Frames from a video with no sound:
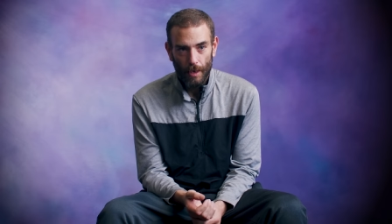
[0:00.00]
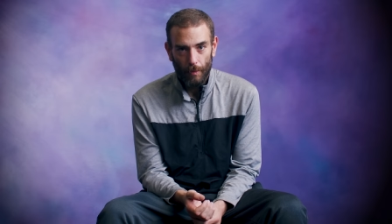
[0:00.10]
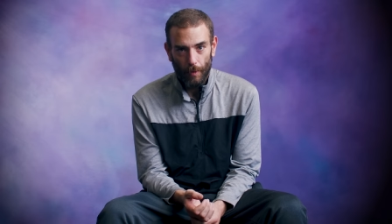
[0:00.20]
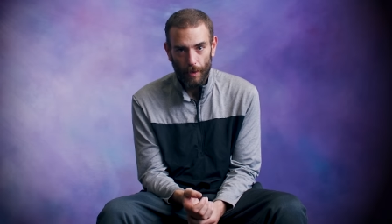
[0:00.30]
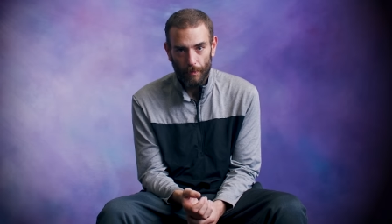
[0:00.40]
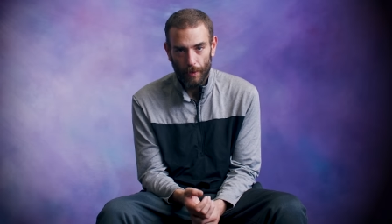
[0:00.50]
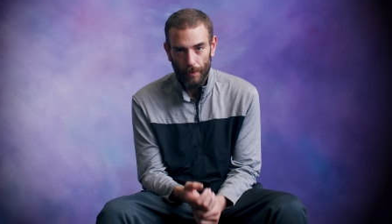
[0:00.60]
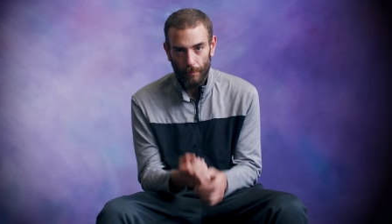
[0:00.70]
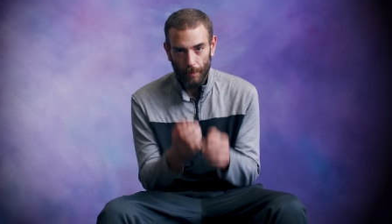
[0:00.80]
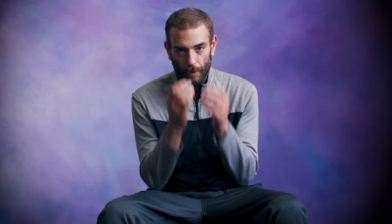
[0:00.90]
one of
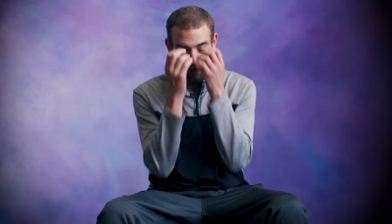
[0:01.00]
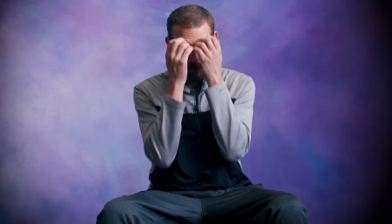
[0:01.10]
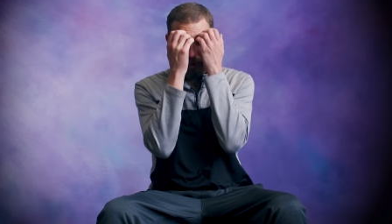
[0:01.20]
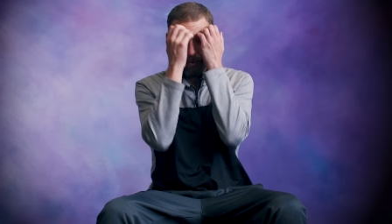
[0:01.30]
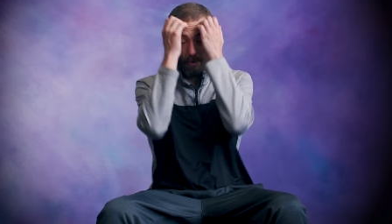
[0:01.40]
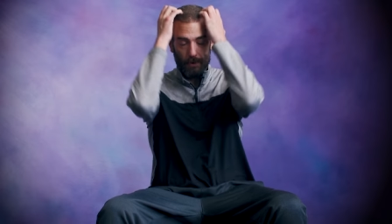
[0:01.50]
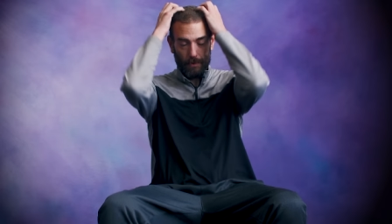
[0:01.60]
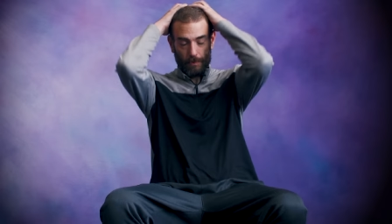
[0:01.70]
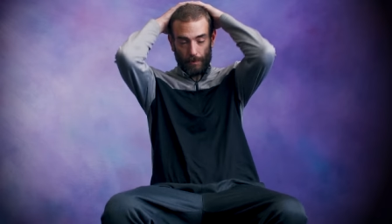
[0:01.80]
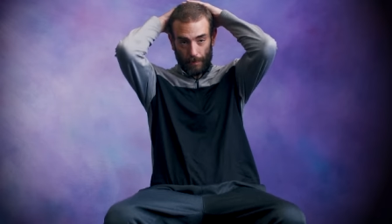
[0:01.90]
her wonderful things
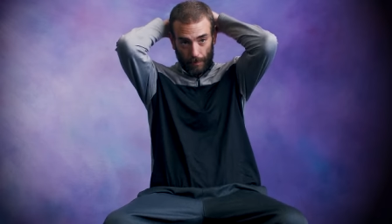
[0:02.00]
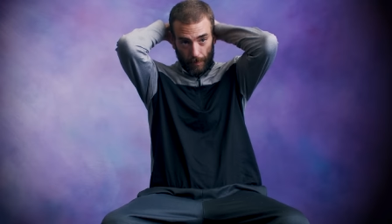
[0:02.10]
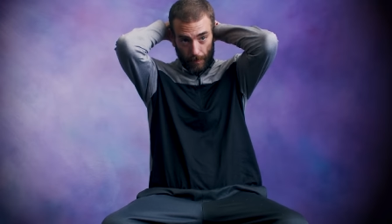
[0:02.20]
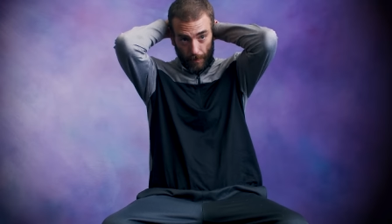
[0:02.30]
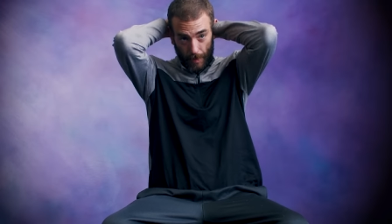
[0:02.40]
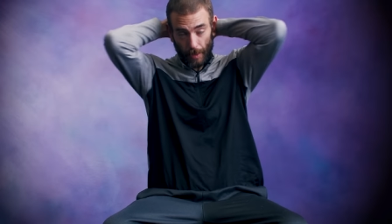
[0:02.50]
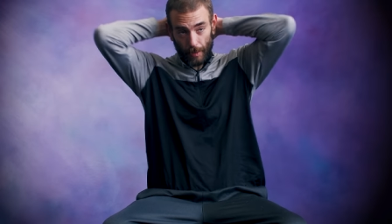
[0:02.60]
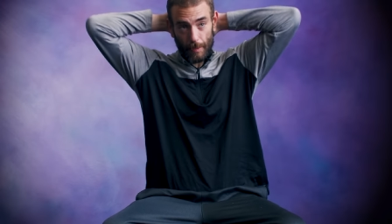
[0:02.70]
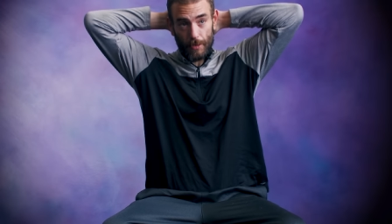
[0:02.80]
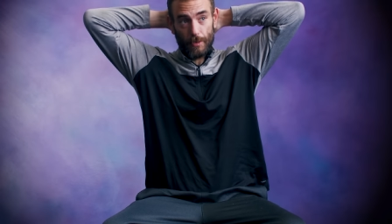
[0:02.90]
was
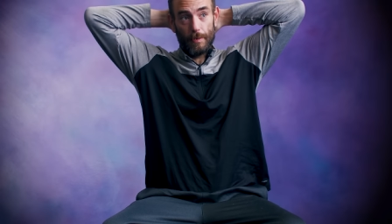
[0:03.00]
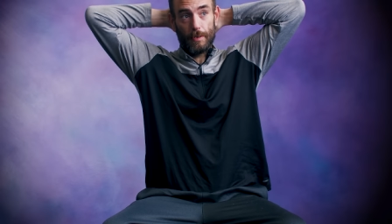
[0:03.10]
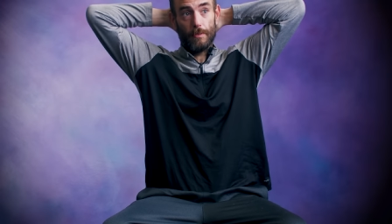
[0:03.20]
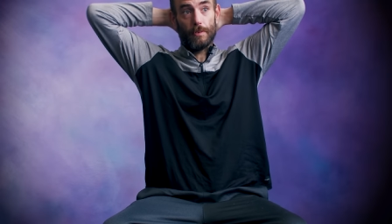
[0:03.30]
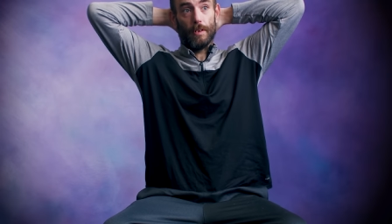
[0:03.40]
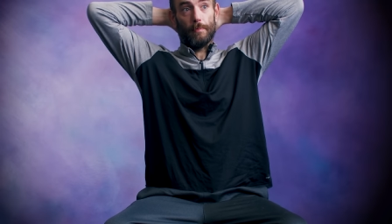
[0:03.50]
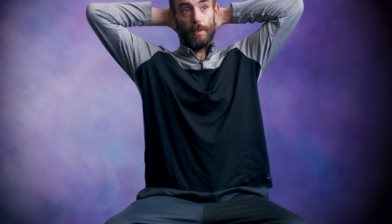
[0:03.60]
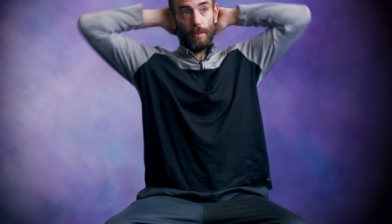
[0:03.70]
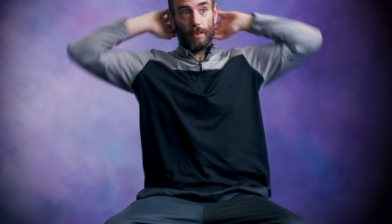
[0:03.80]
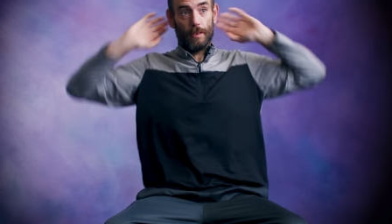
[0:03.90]
telling me she would do
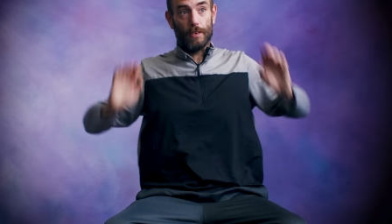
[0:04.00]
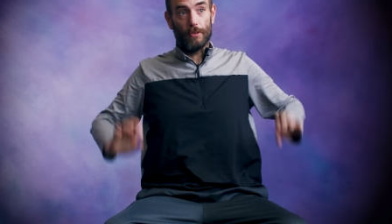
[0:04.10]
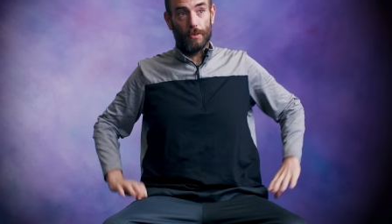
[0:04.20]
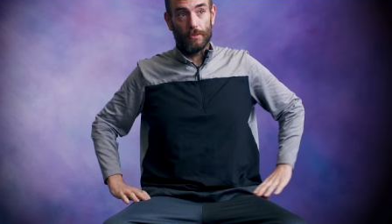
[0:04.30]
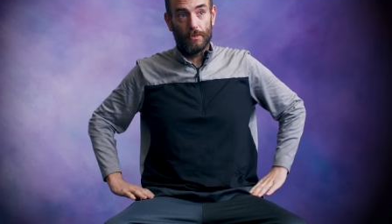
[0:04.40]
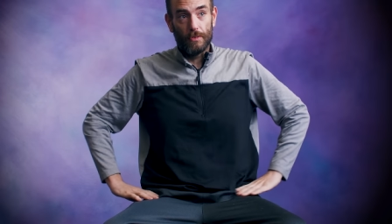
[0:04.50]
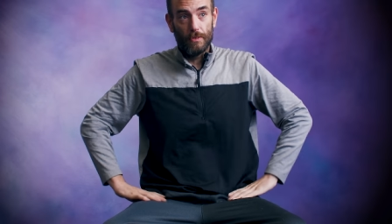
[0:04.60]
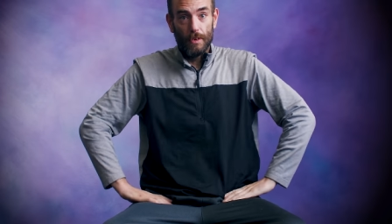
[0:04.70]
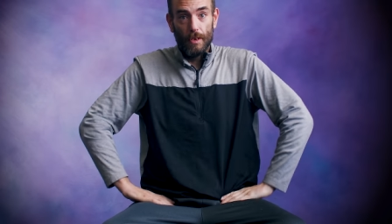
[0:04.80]
something and then just